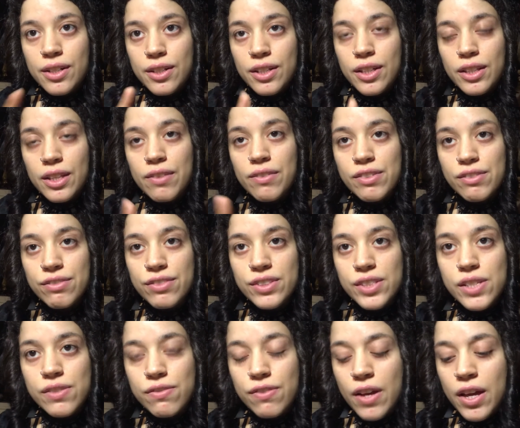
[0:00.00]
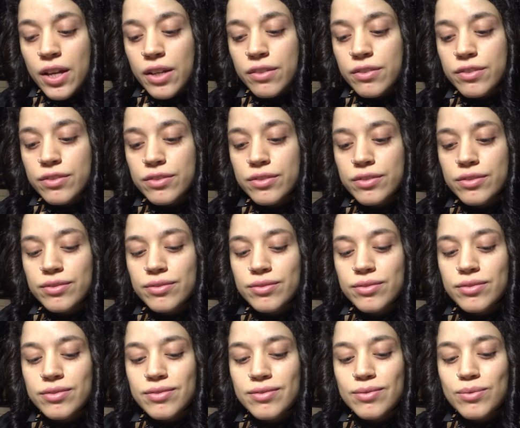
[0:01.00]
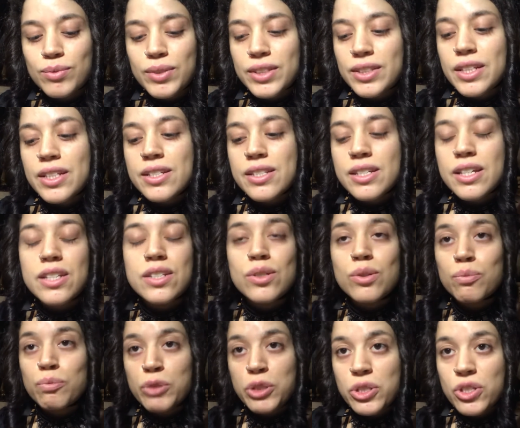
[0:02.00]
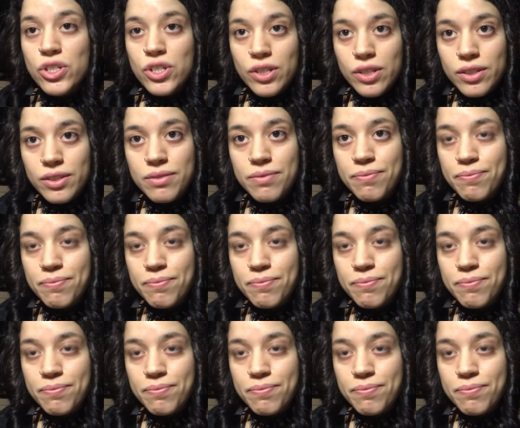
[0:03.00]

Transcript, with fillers: 1155, what they say don't mean shit.